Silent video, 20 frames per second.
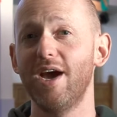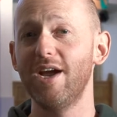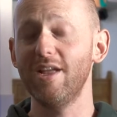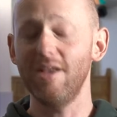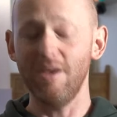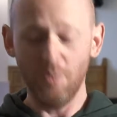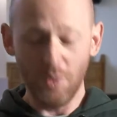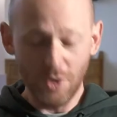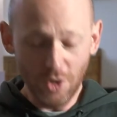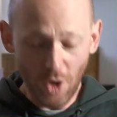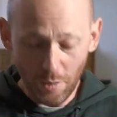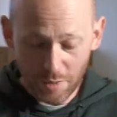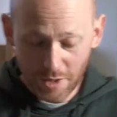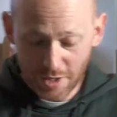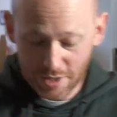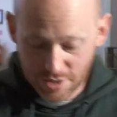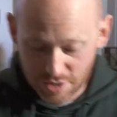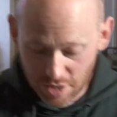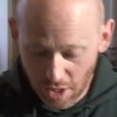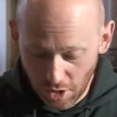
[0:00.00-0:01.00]
We're not
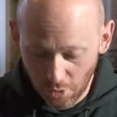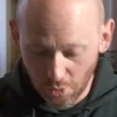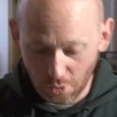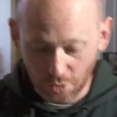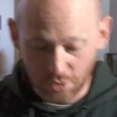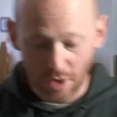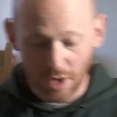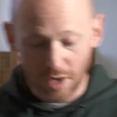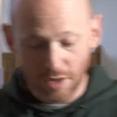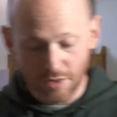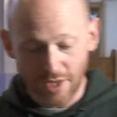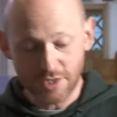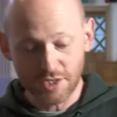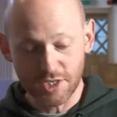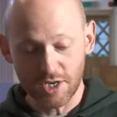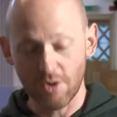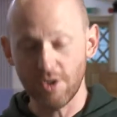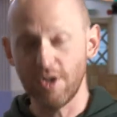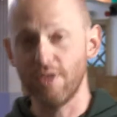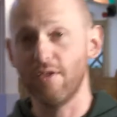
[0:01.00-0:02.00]
being told
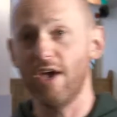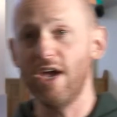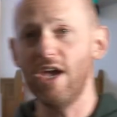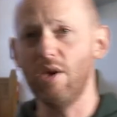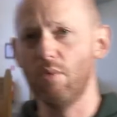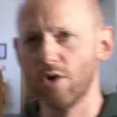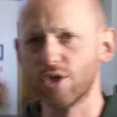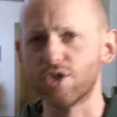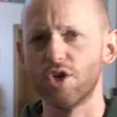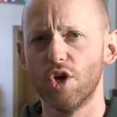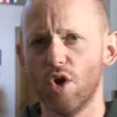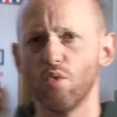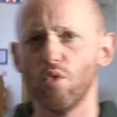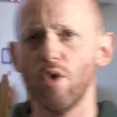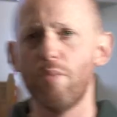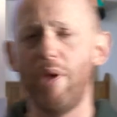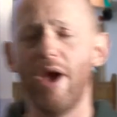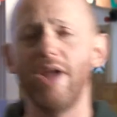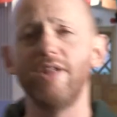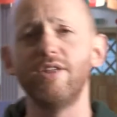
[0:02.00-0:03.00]
necessarily that he was
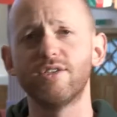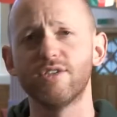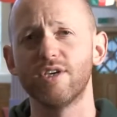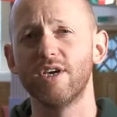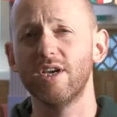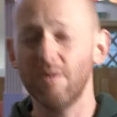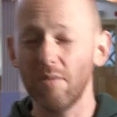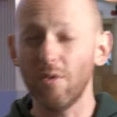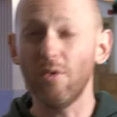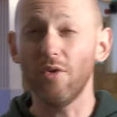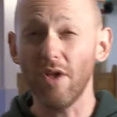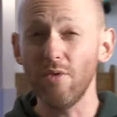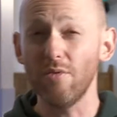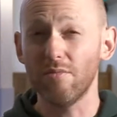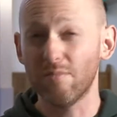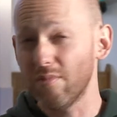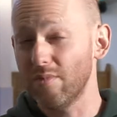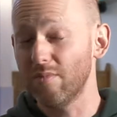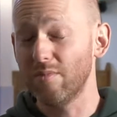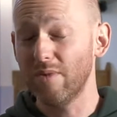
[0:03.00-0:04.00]
repenting,
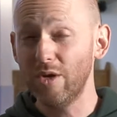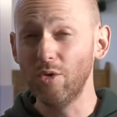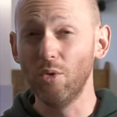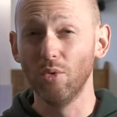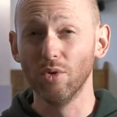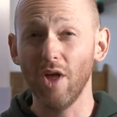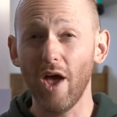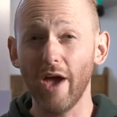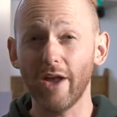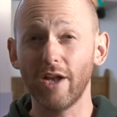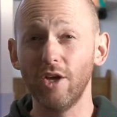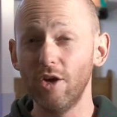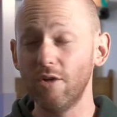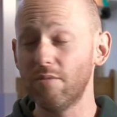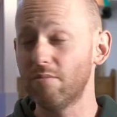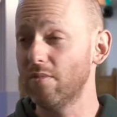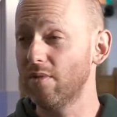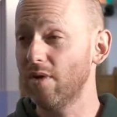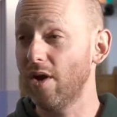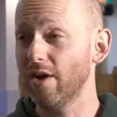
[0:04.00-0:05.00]
although in all
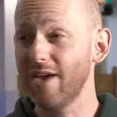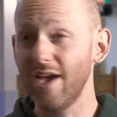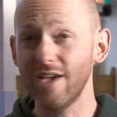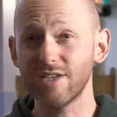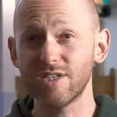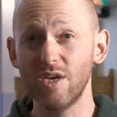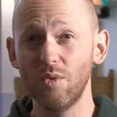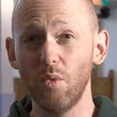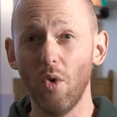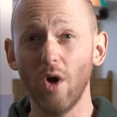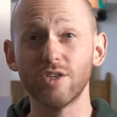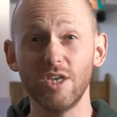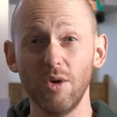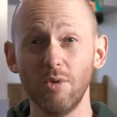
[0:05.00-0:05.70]
likelihood, I guess he was.